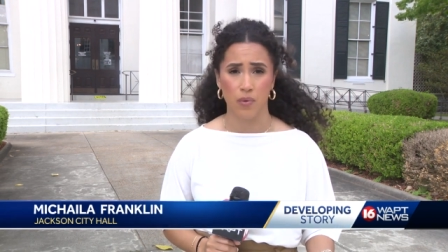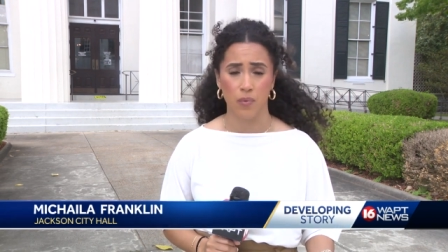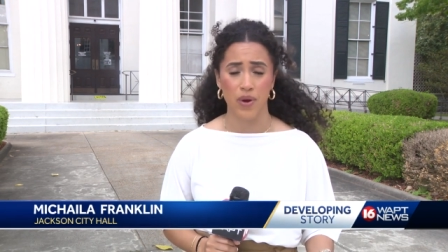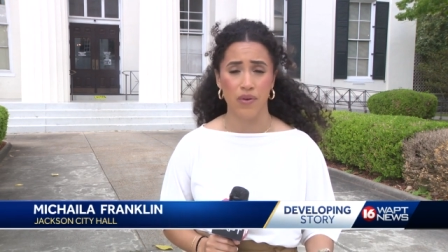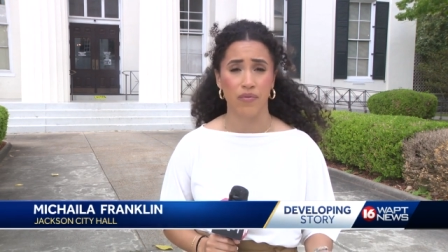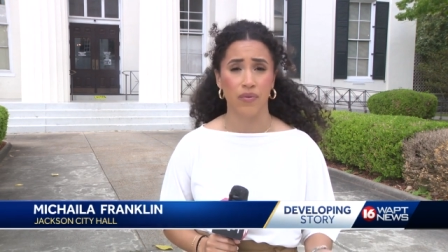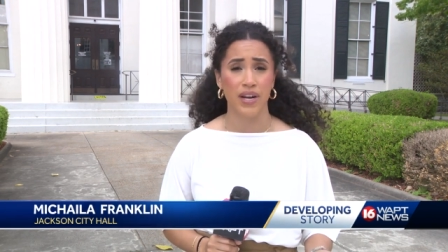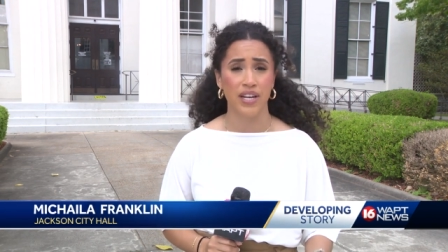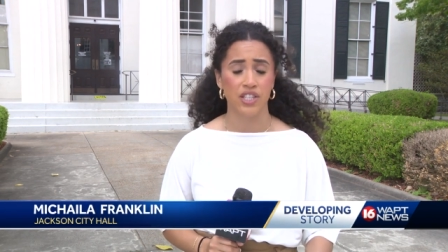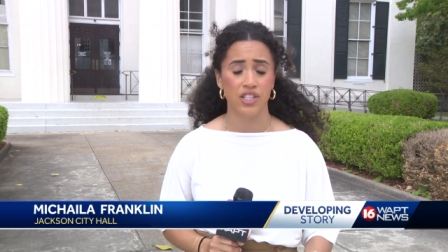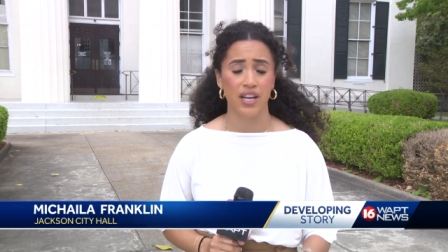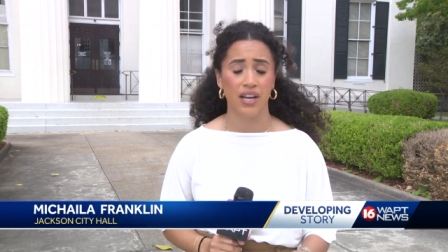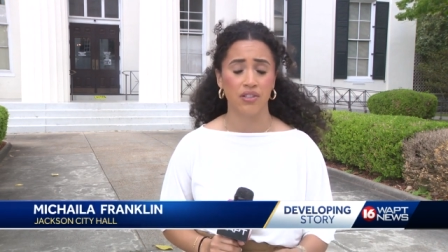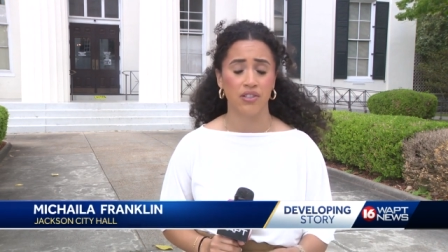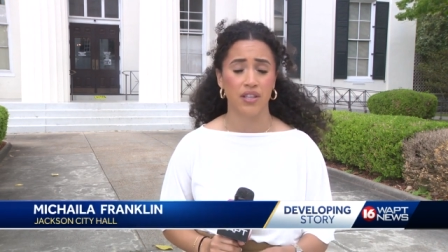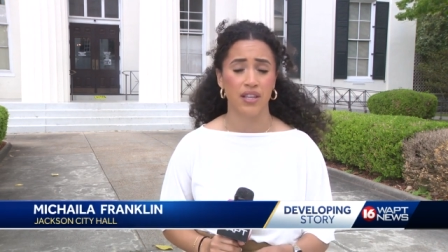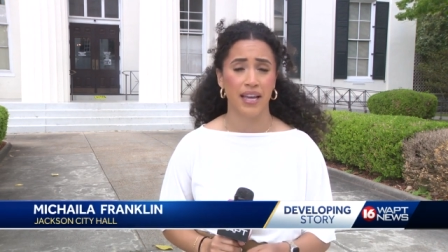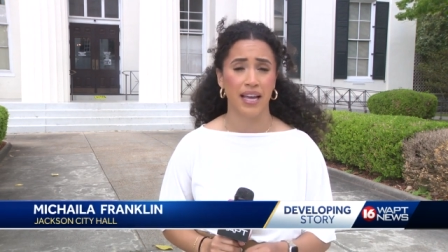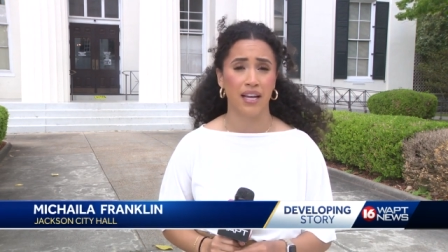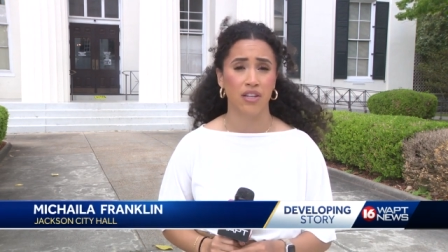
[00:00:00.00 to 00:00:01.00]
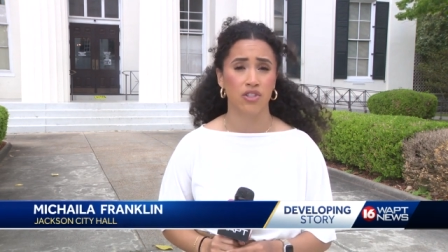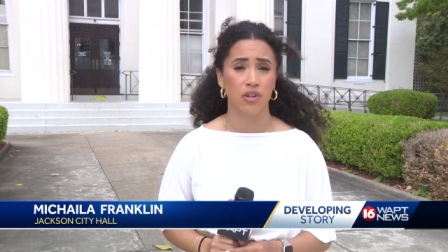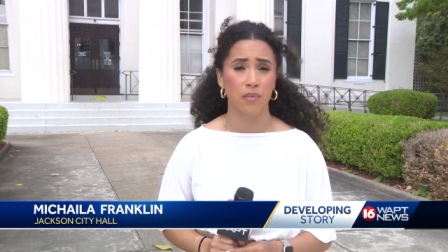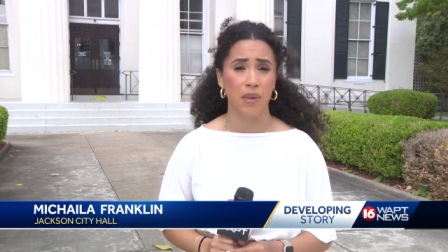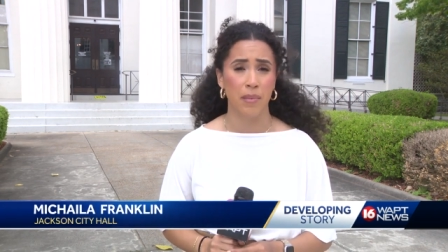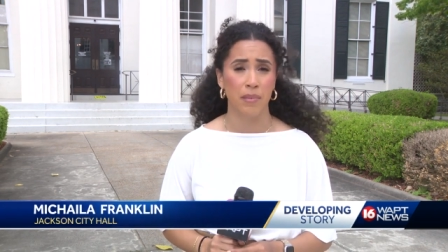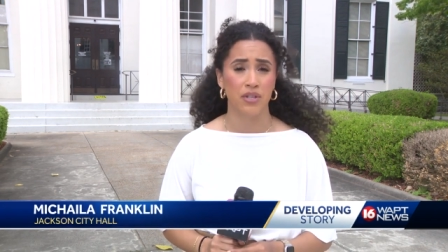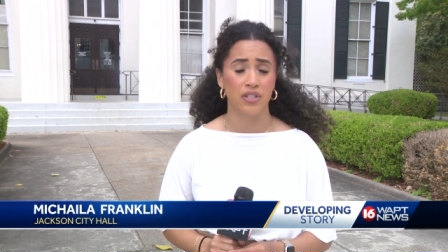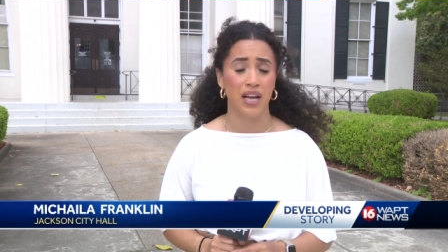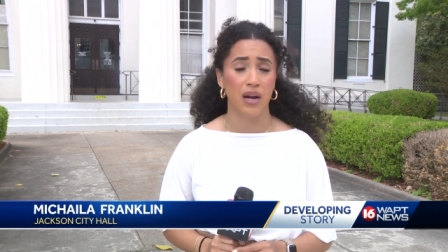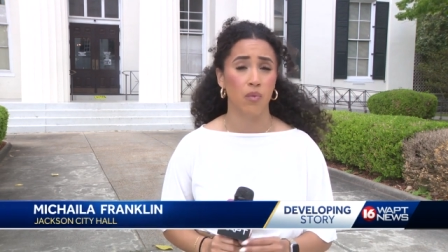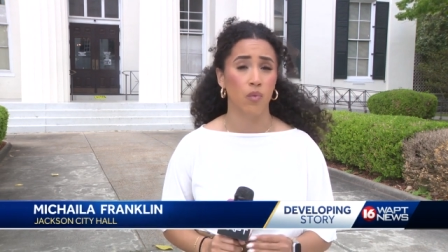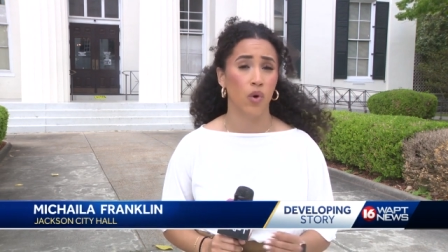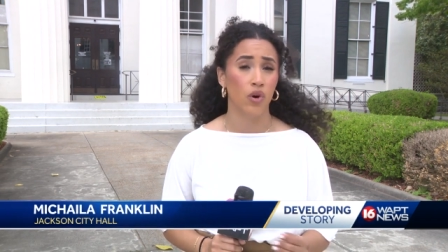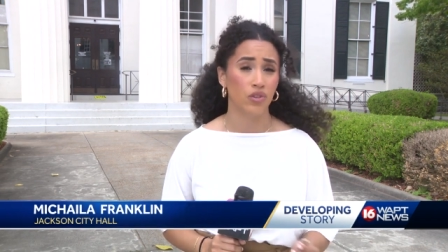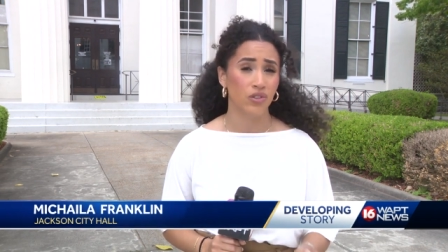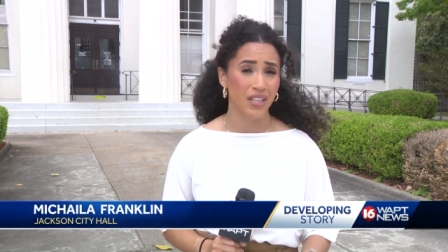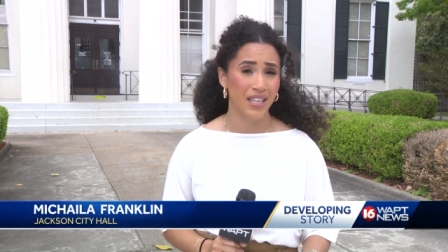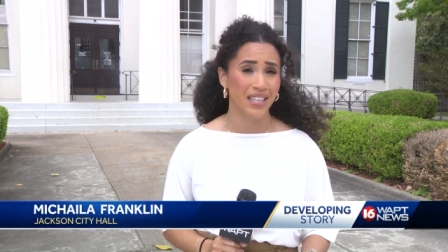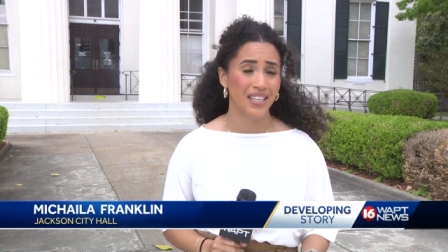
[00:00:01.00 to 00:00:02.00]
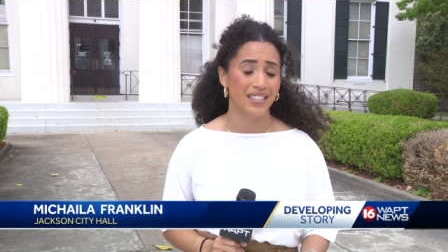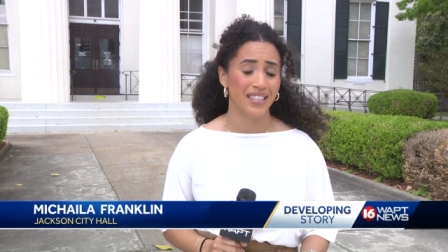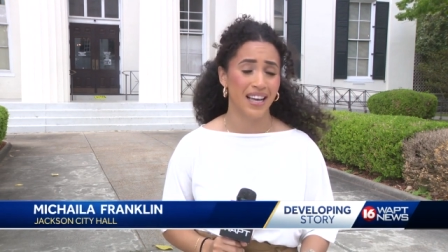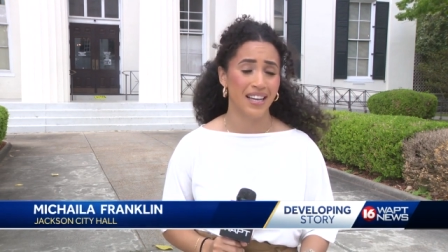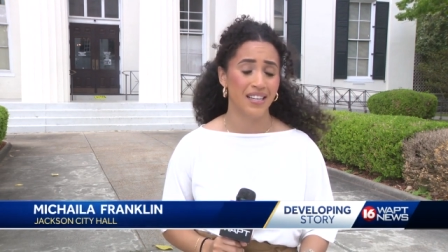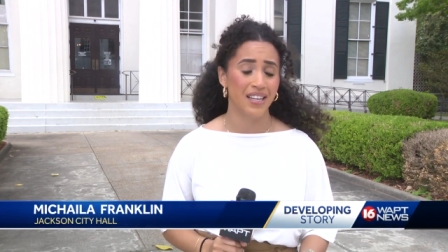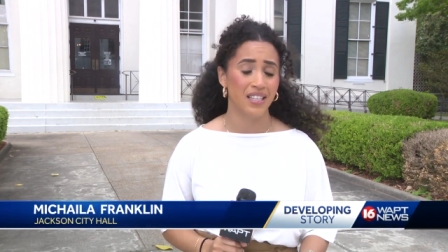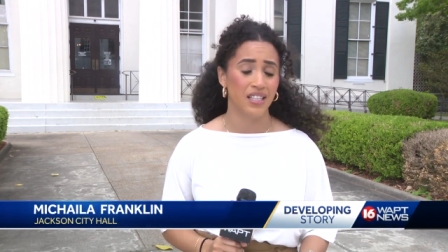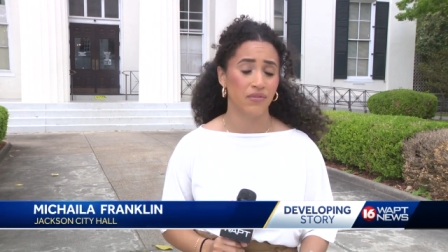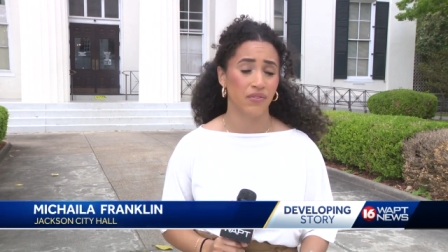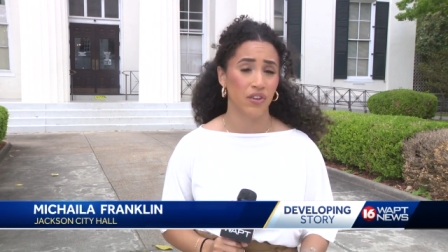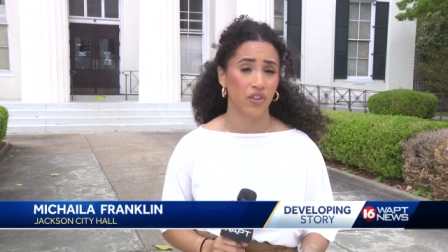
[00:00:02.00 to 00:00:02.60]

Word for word: We've reached out to the council members that weren't in attendance